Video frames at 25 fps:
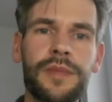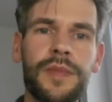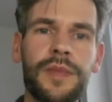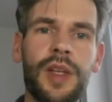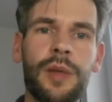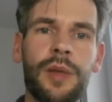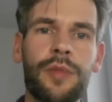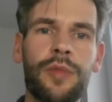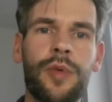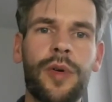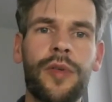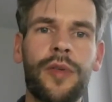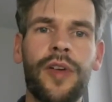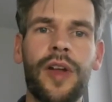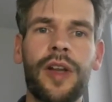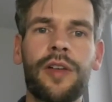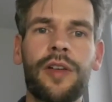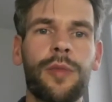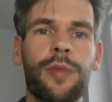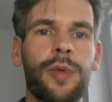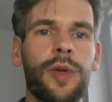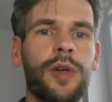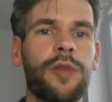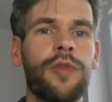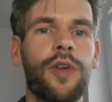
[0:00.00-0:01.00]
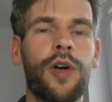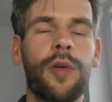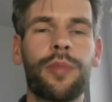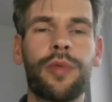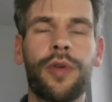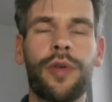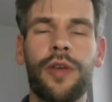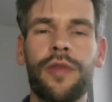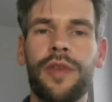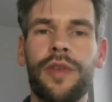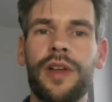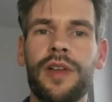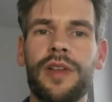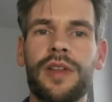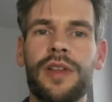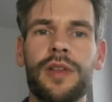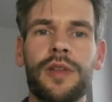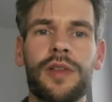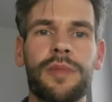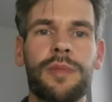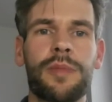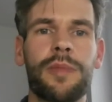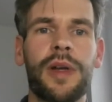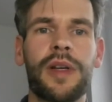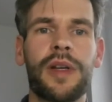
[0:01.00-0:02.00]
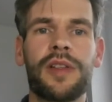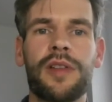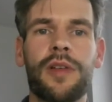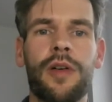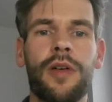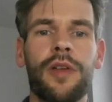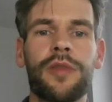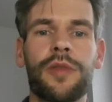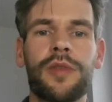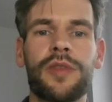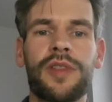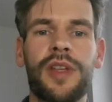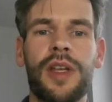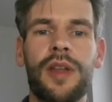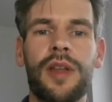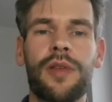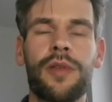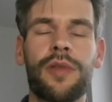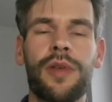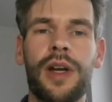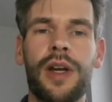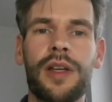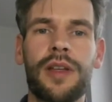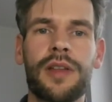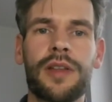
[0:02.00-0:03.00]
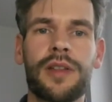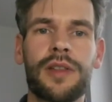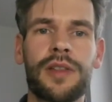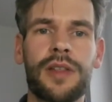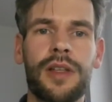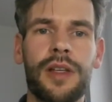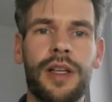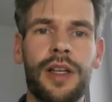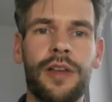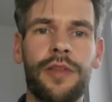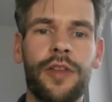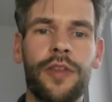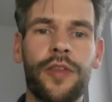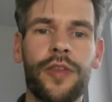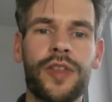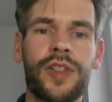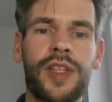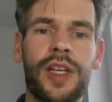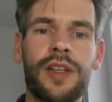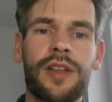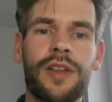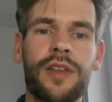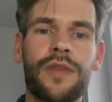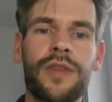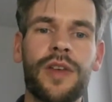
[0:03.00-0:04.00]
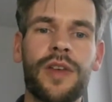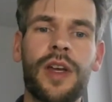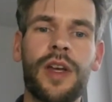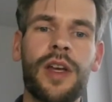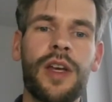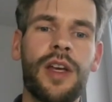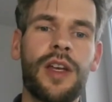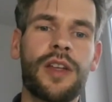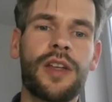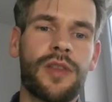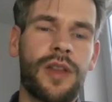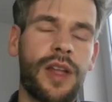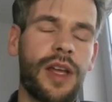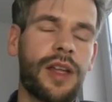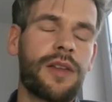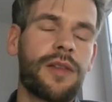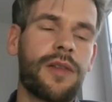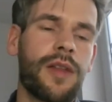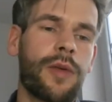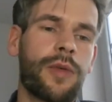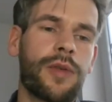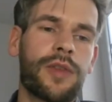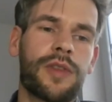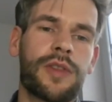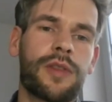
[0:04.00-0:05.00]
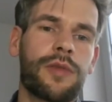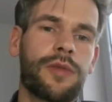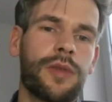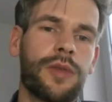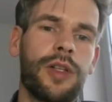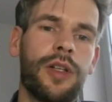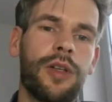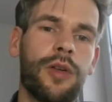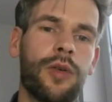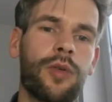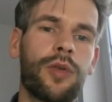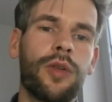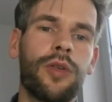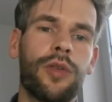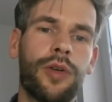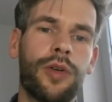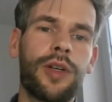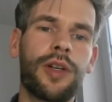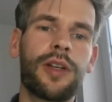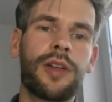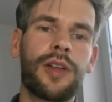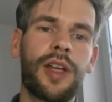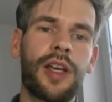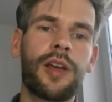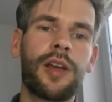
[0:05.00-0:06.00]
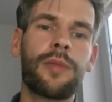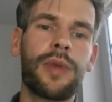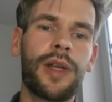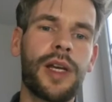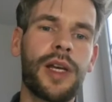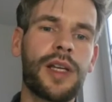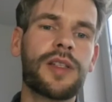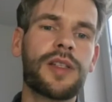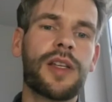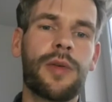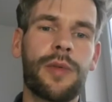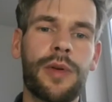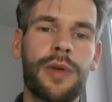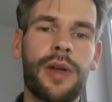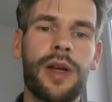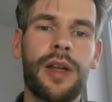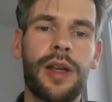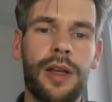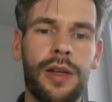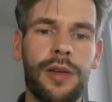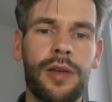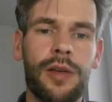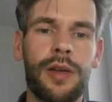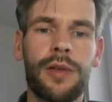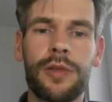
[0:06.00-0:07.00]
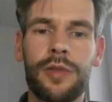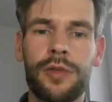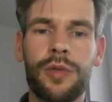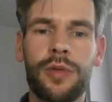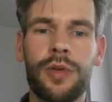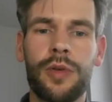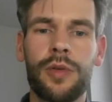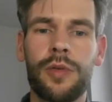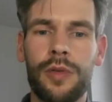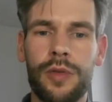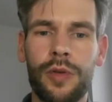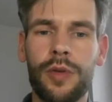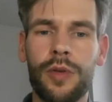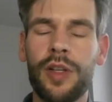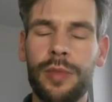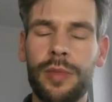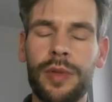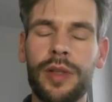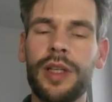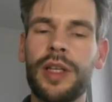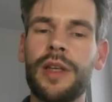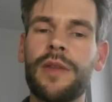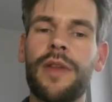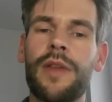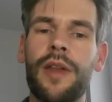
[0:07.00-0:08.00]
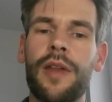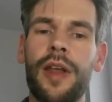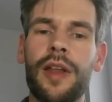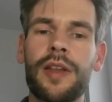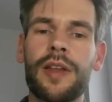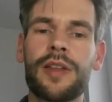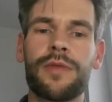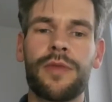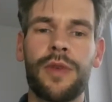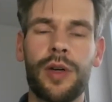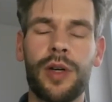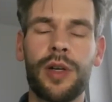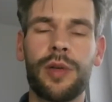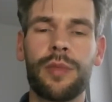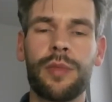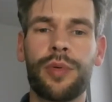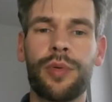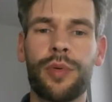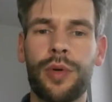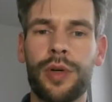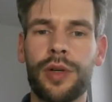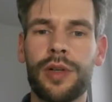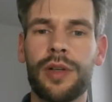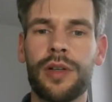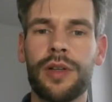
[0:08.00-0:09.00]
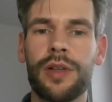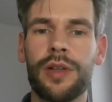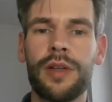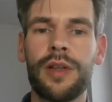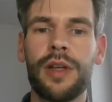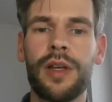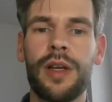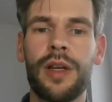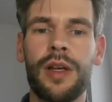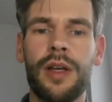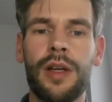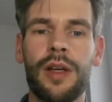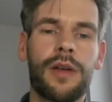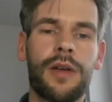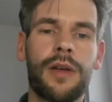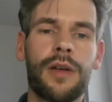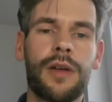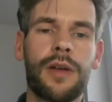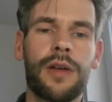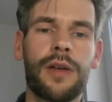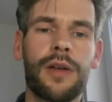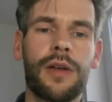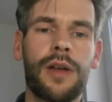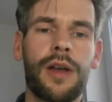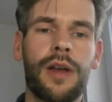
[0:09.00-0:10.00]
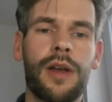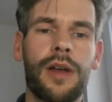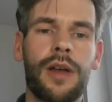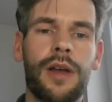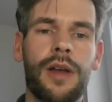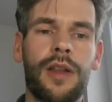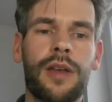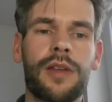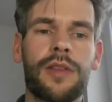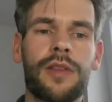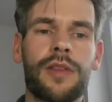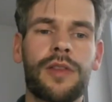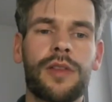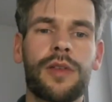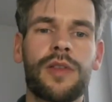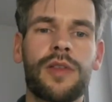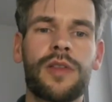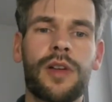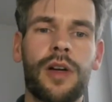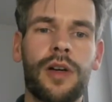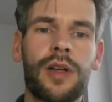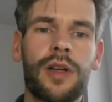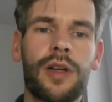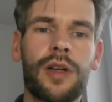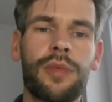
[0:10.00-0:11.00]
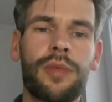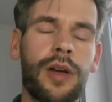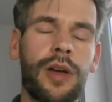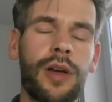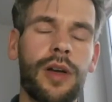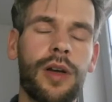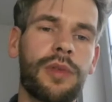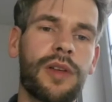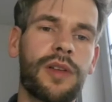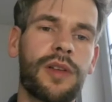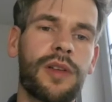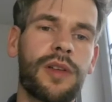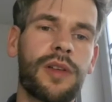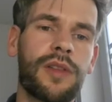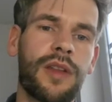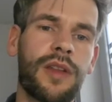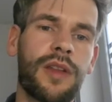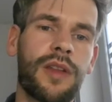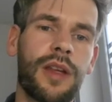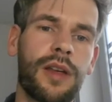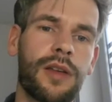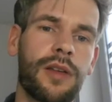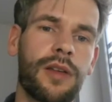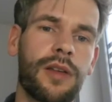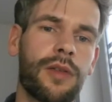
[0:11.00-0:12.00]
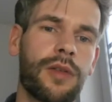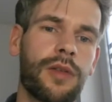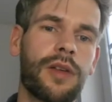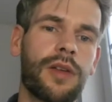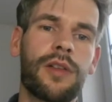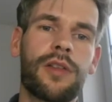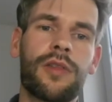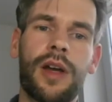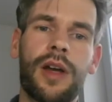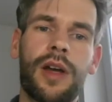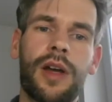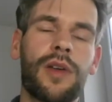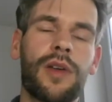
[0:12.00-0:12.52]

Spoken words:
prevent windfall profits, but also set the right level of incentive. So that was really local learning taking place. And I totally believe that that's very important. I think it's a good starting point, because then you can try things out